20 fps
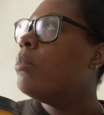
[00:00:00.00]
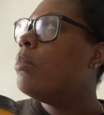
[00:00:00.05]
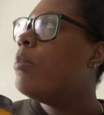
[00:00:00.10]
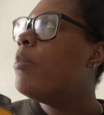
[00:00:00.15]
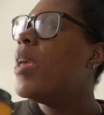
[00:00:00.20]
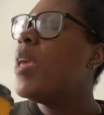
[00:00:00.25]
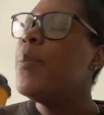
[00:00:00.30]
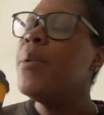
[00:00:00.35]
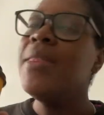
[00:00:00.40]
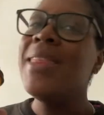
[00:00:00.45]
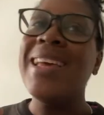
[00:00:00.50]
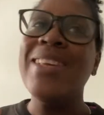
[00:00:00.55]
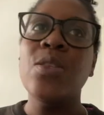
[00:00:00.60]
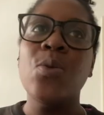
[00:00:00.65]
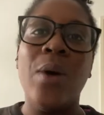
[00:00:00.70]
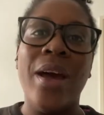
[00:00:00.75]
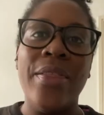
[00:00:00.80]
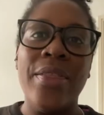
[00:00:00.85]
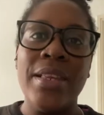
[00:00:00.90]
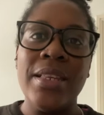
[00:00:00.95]
maybe that's
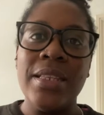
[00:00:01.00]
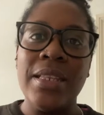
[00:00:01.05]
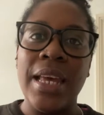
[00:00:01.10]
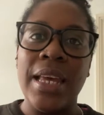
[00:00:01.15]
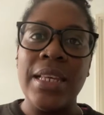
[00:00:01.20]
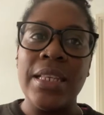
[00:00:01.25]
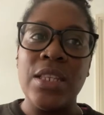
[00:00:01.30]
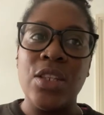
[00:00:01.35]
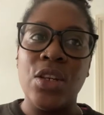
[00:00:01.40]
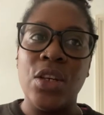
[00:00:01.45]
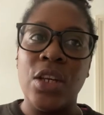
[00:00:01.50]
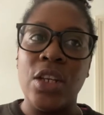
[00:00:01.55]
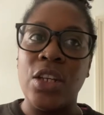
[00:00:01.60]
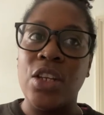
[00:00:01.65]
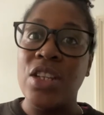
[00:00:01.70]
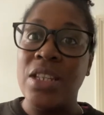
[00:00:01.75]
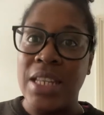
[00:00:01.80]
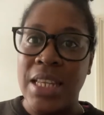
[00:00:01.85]
why this tastes good, because